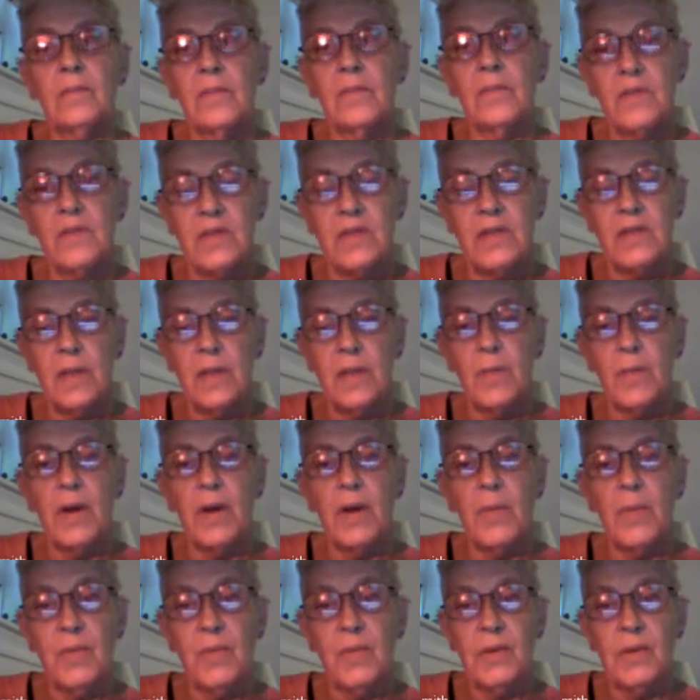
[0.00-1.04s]
step
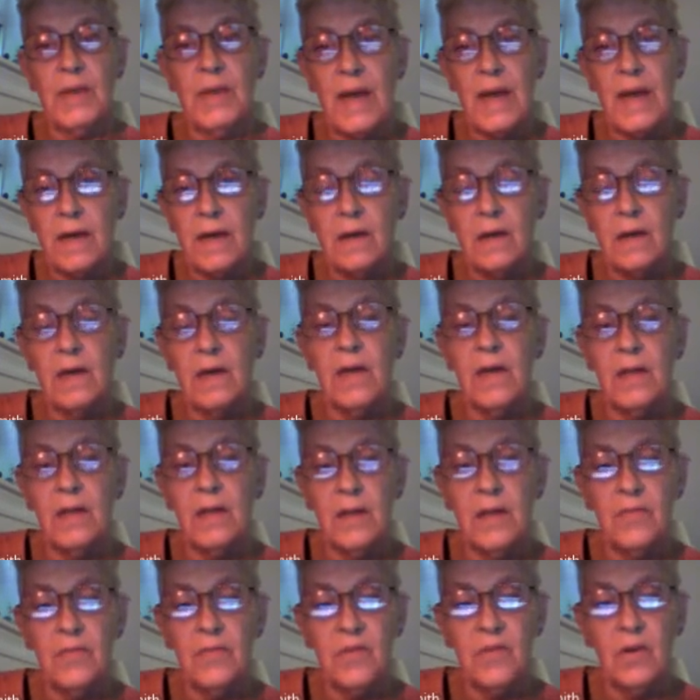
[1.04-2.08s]
up the ladder in
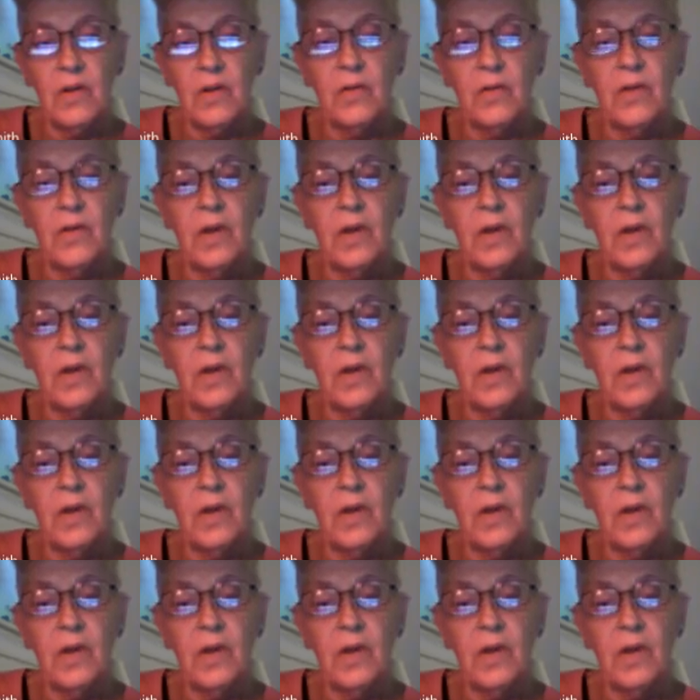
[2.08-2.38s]
that field,